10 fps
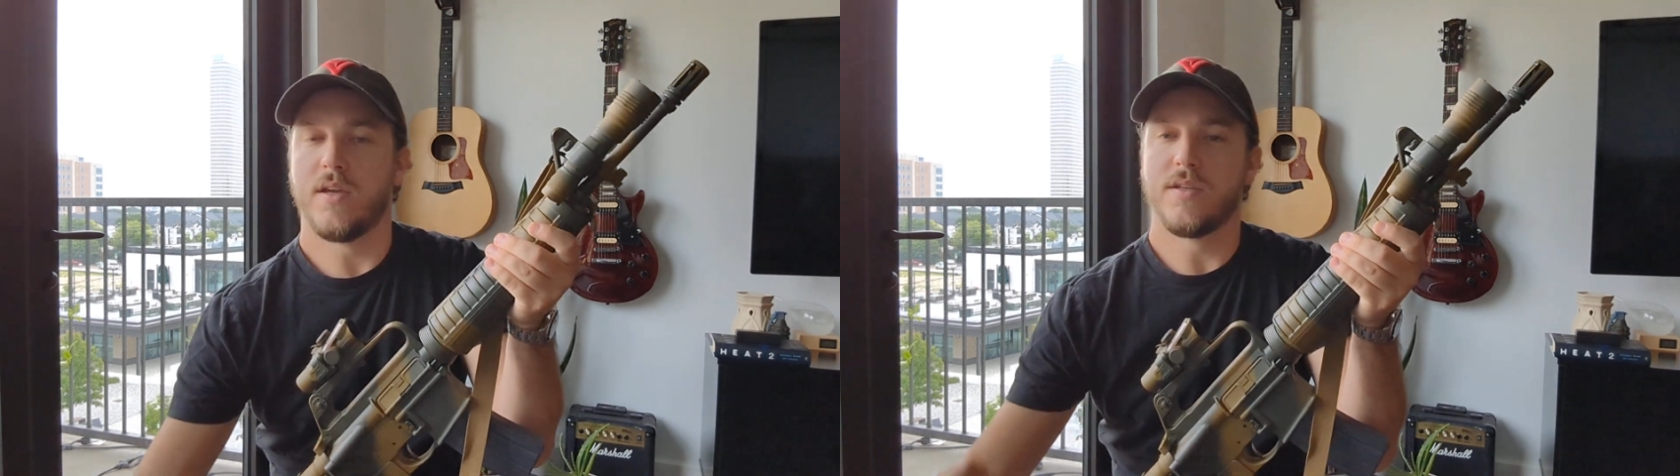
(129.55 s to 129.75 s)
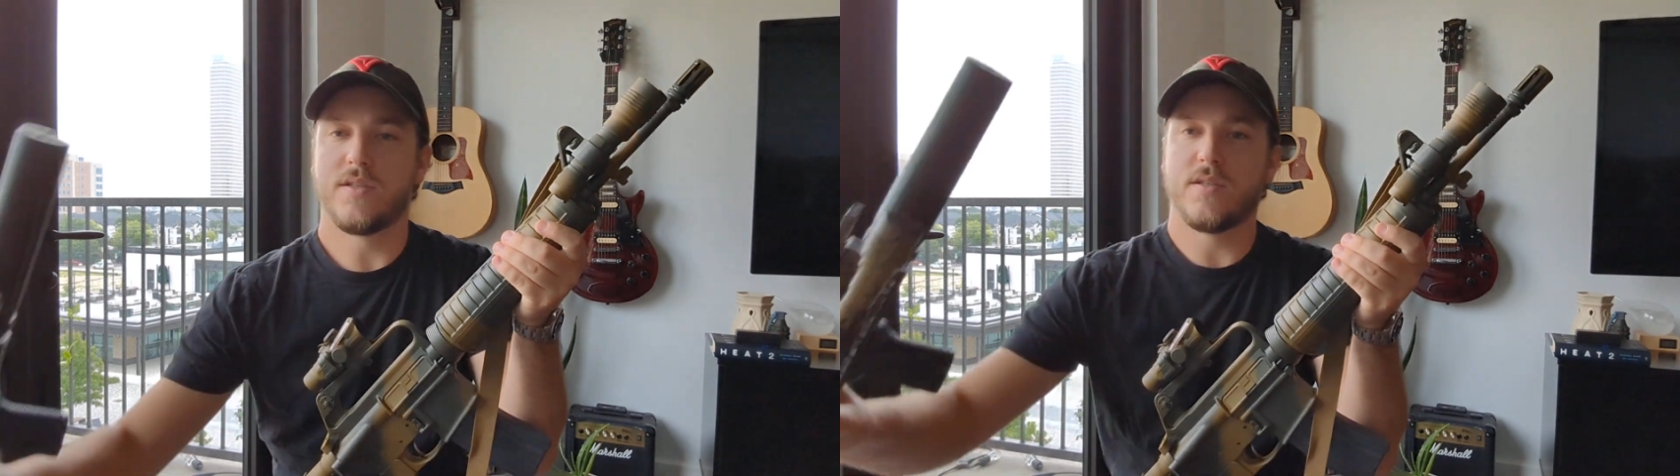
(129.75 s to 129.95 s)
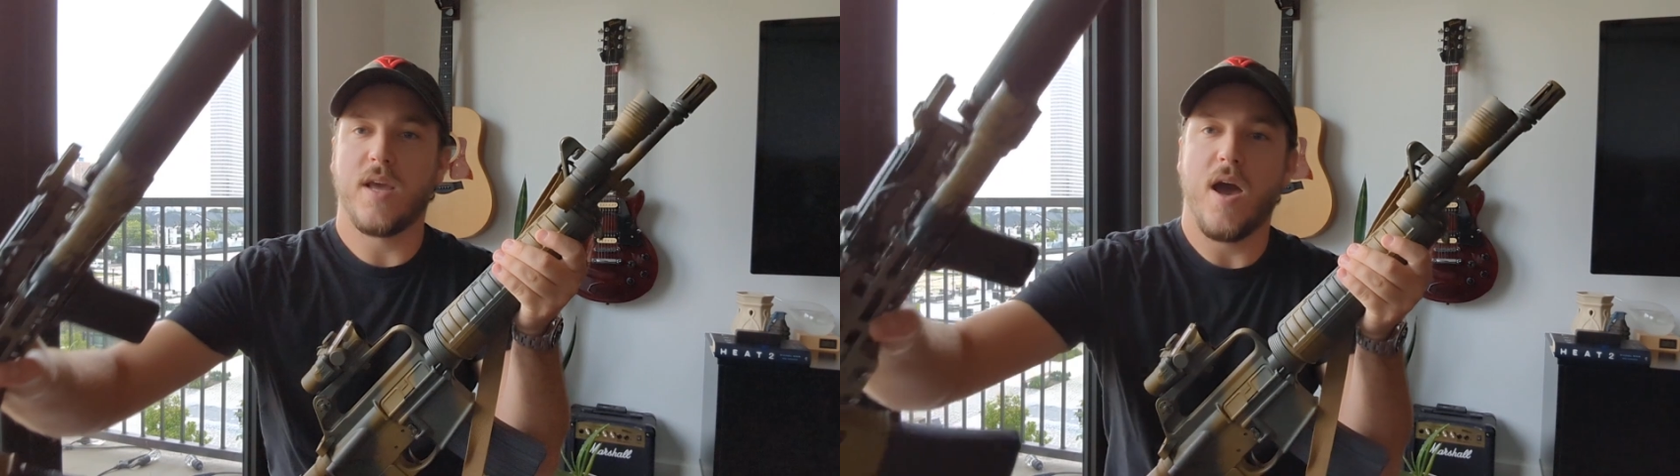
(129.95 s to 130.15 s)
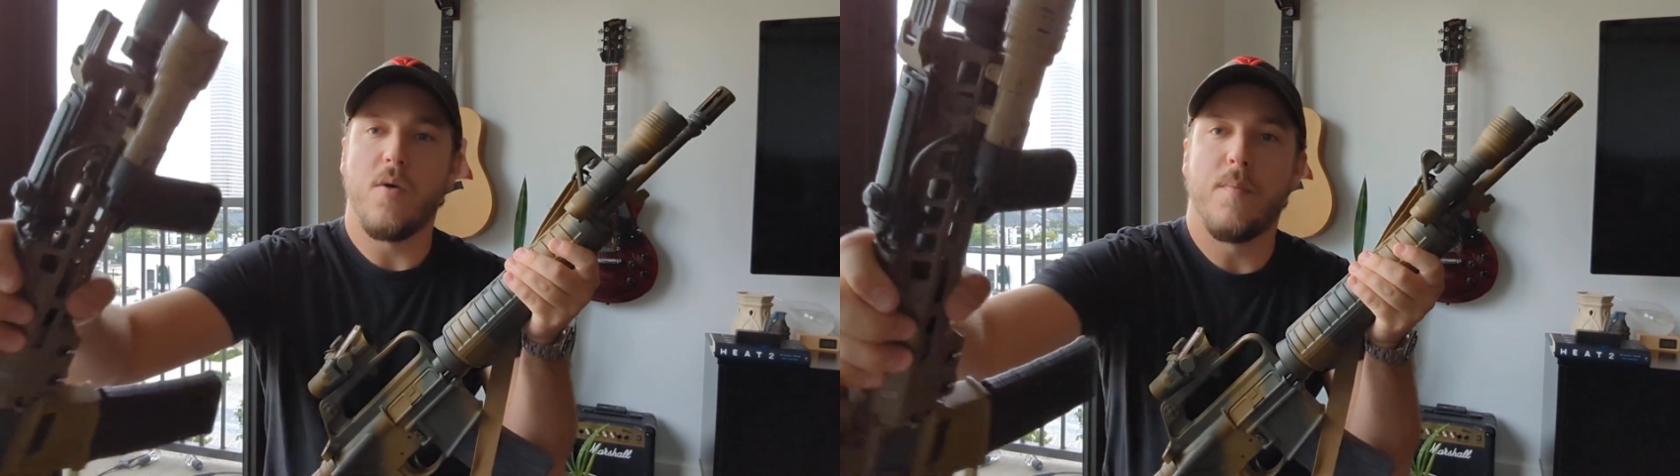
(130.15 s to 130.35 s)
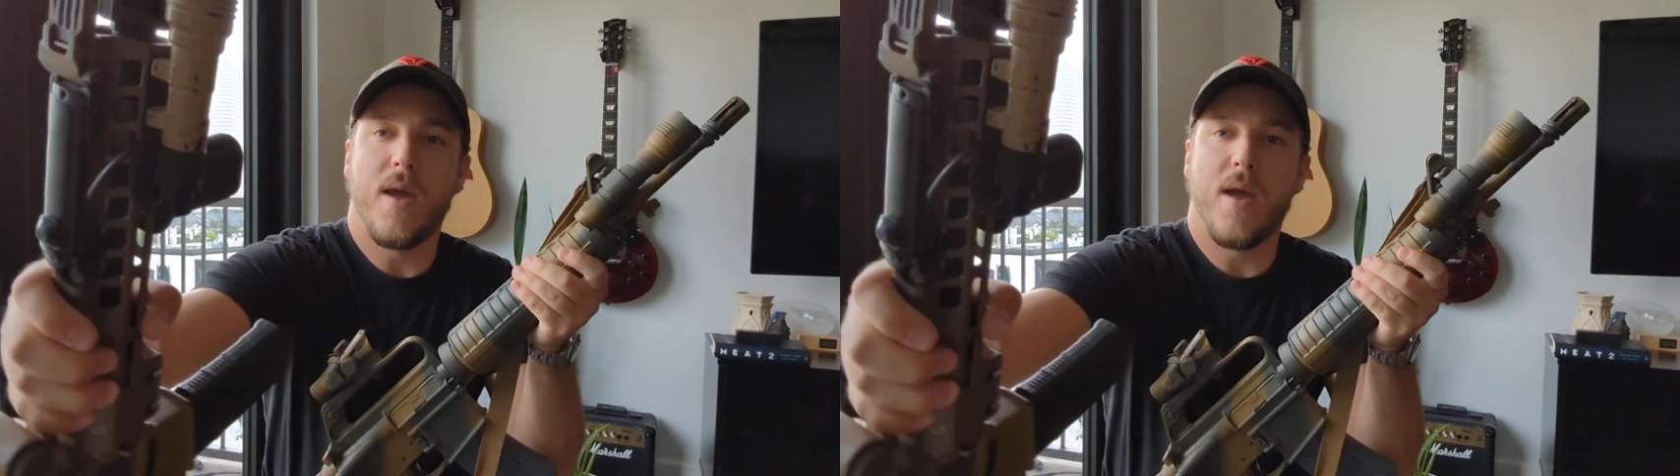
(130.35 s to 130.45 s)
scout